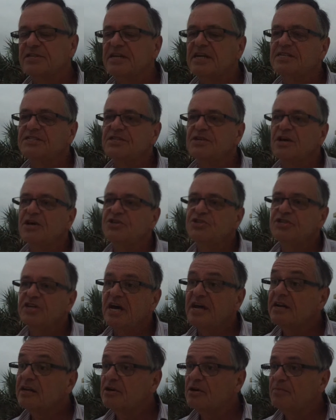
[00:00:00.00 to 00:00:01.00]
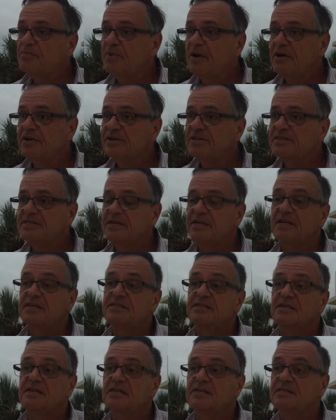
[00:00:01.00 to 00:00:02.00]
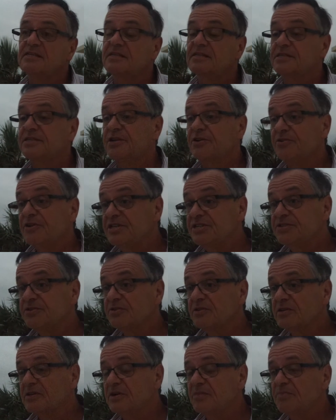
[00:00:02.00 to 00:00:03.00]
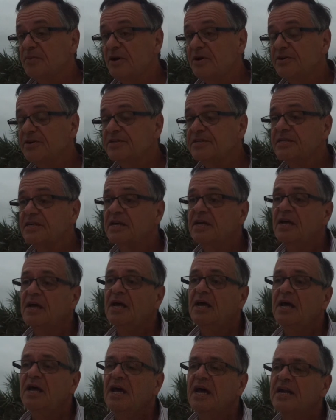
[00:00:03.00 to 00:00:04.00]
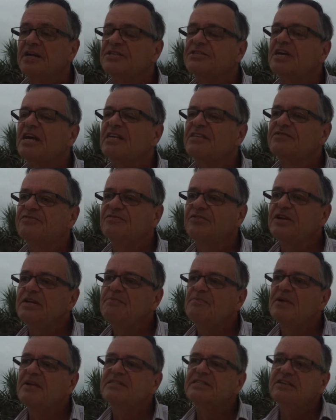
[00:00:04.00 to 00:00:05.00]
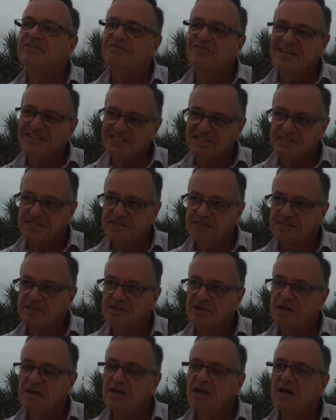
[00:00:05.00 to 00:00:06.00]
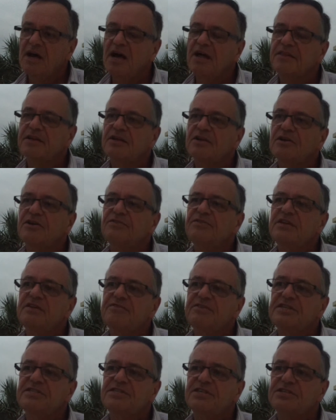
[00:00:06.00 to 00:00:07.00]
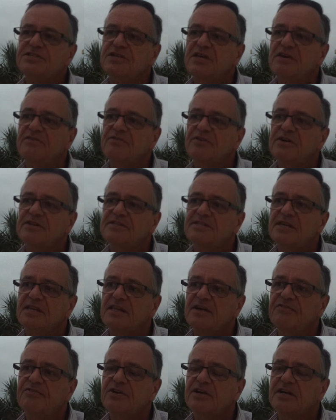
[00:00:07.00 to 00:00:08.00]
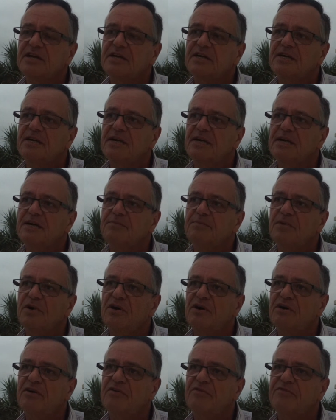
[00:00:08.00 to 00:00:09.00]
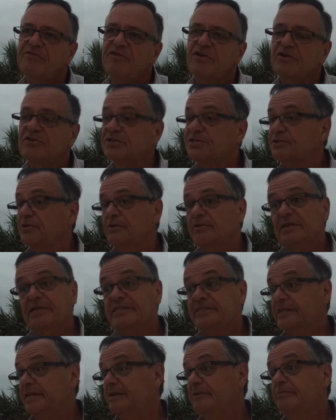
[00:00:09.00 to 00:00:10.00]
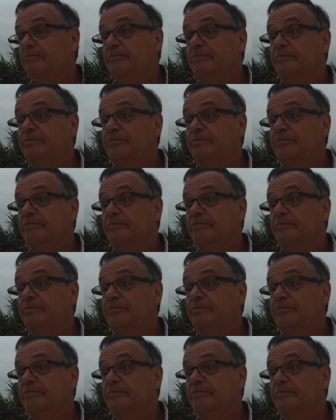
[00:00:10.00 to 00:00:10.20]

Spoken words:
it has an oceanic component, it has a terrestrial component, and it's very multifaceted. I think a lot of the events that you have around South Africa are focused on, let's say,